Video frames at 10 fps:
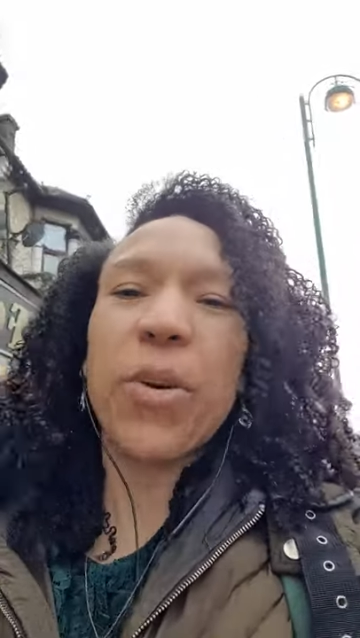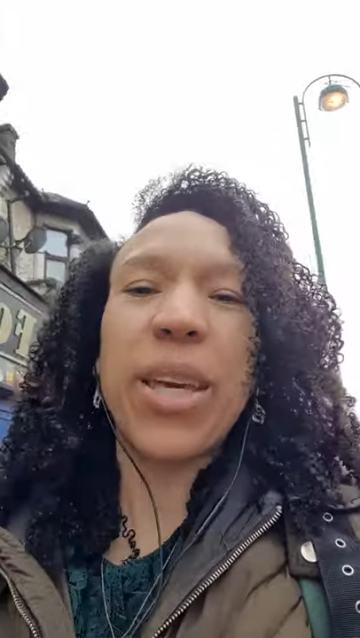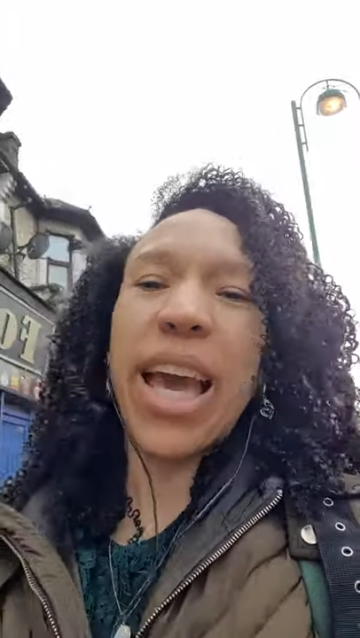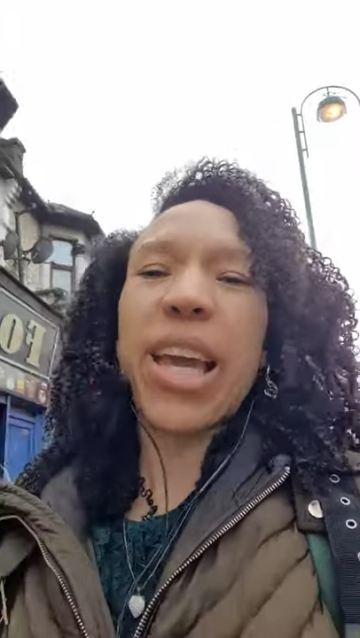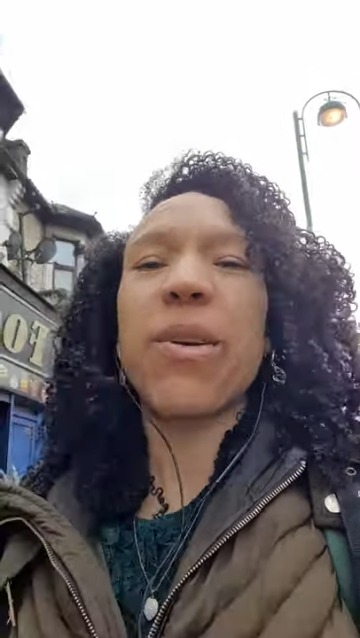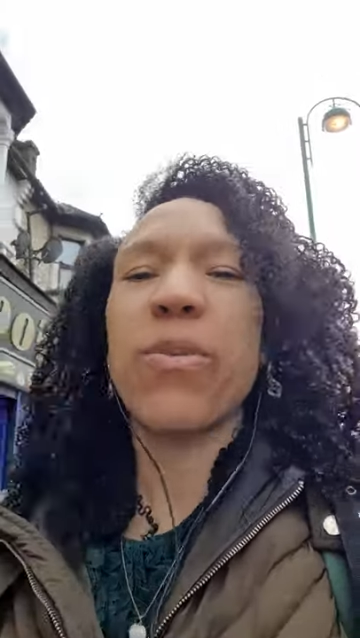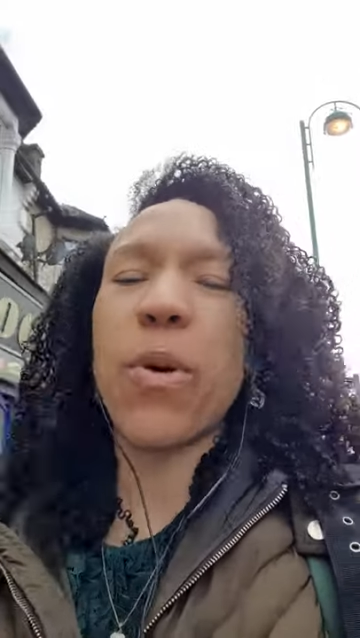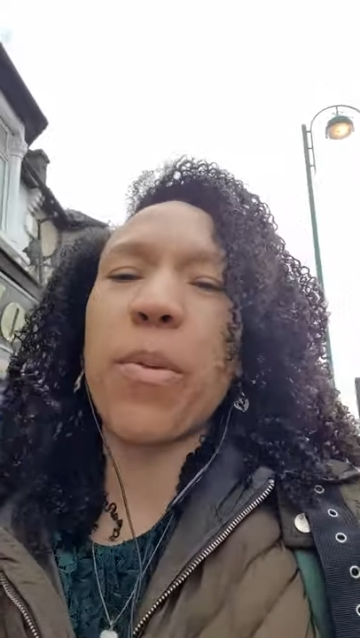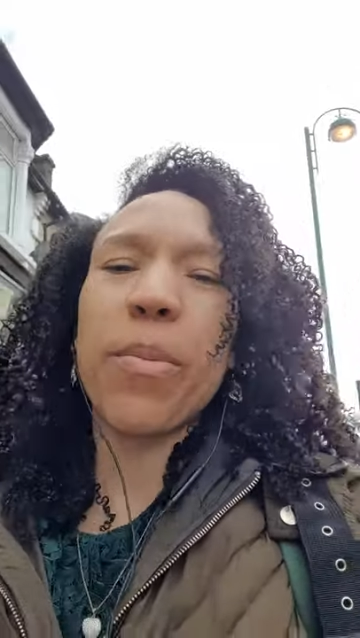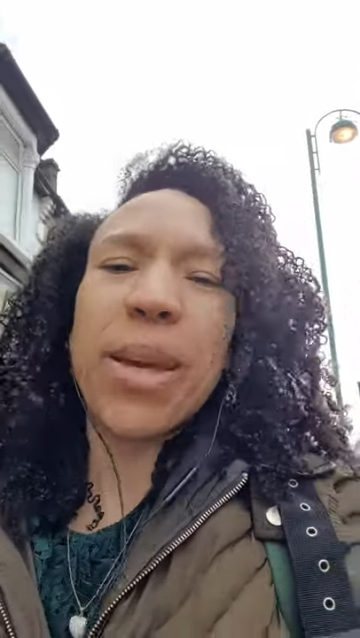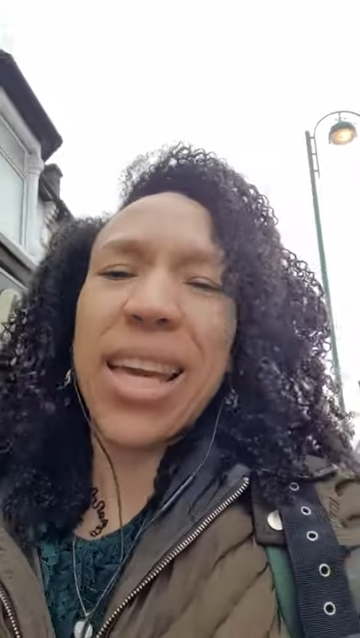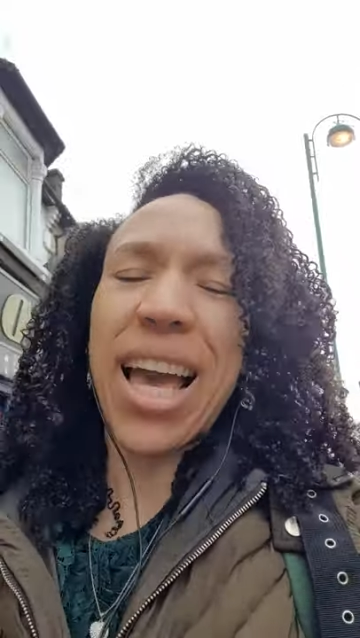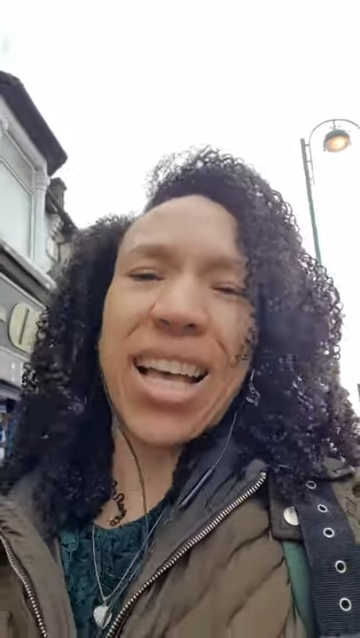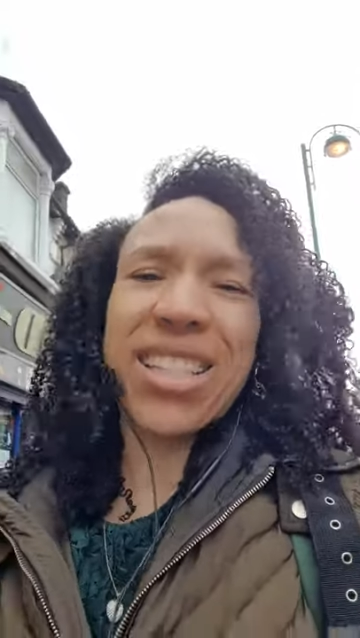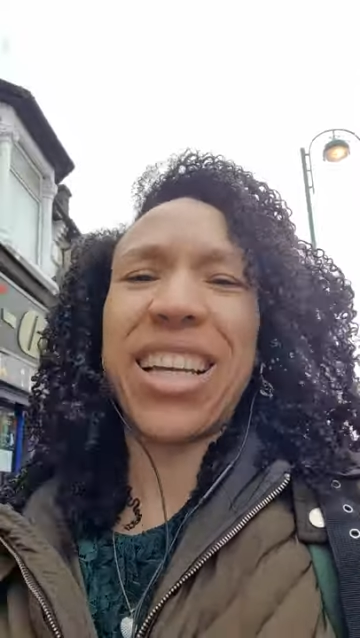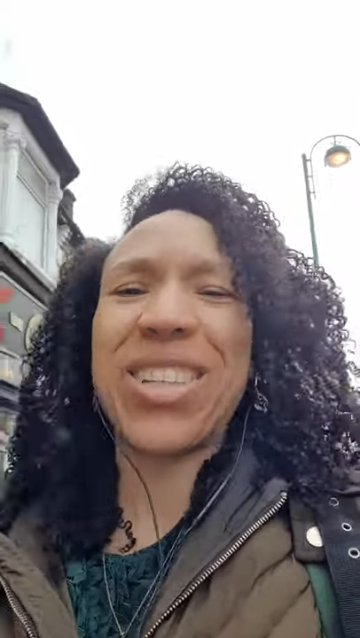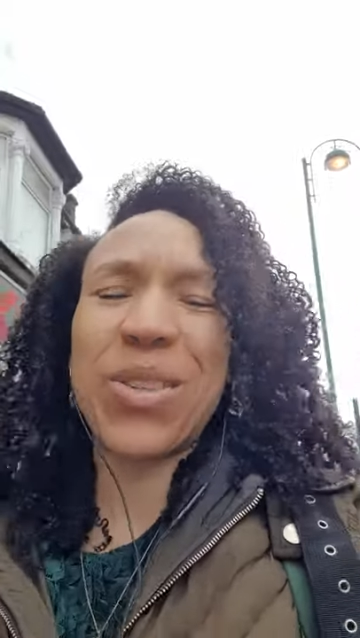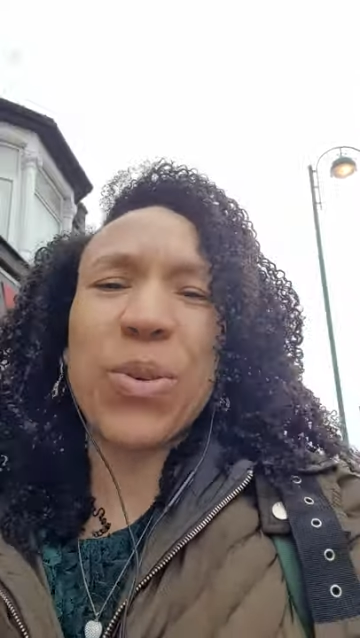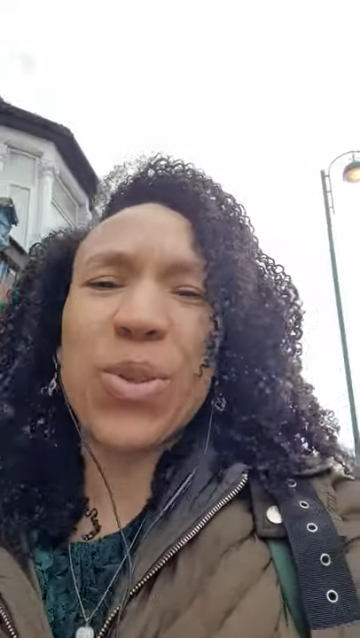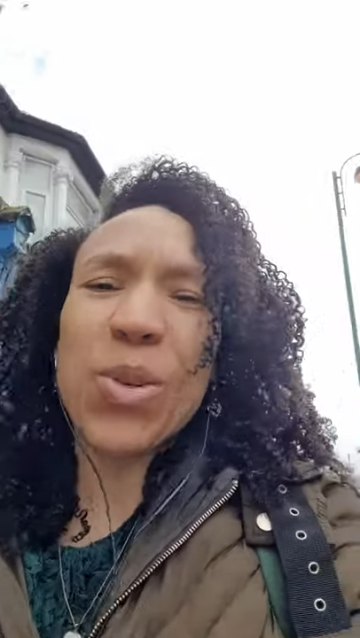okay for me as a
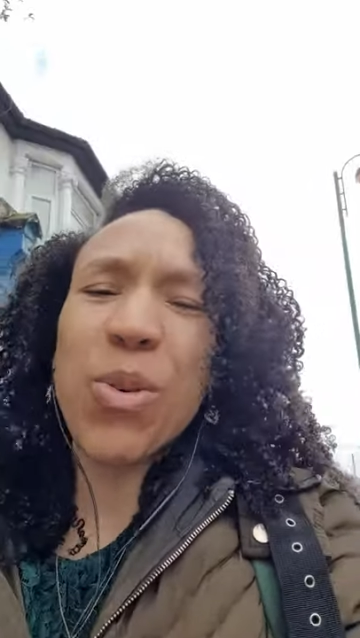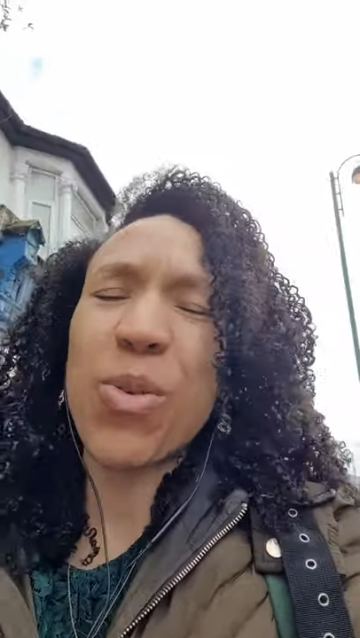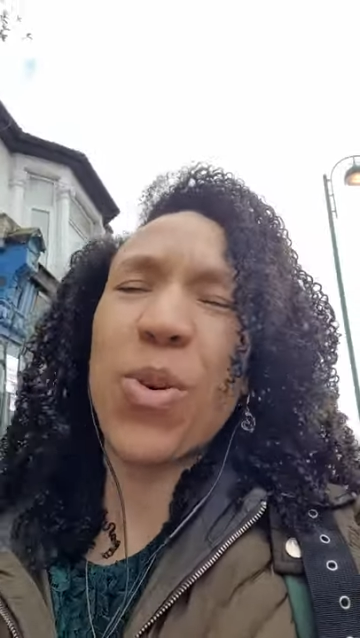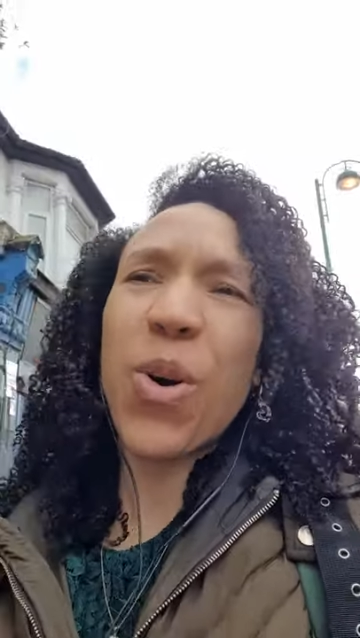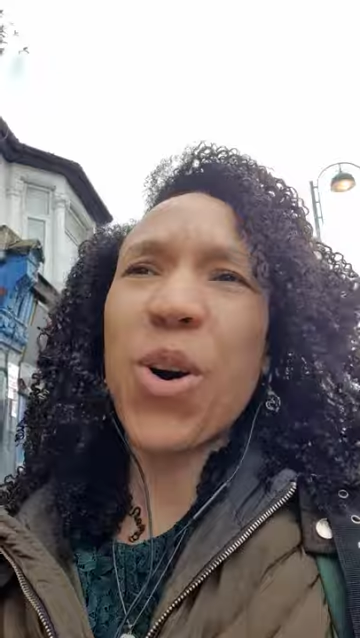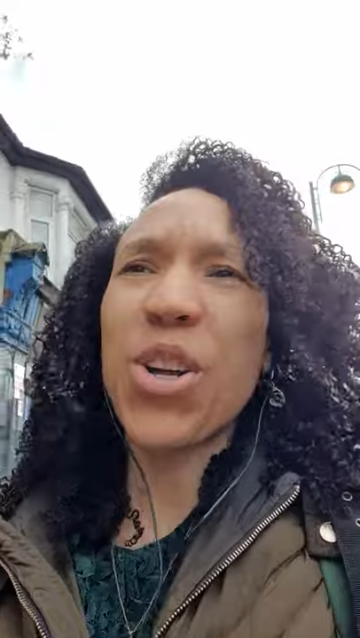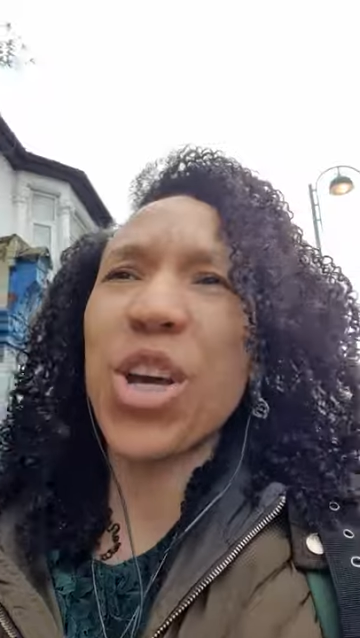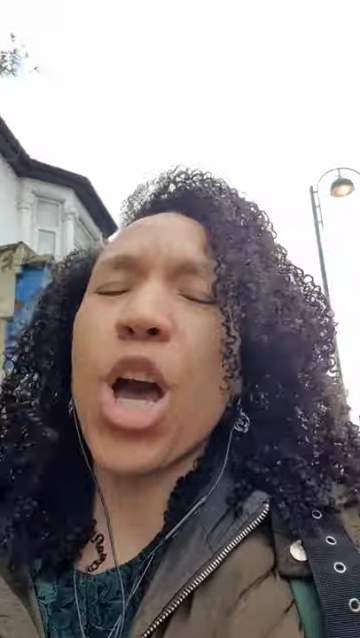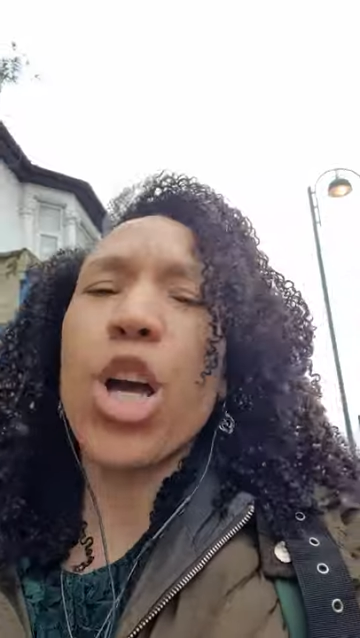daughter of God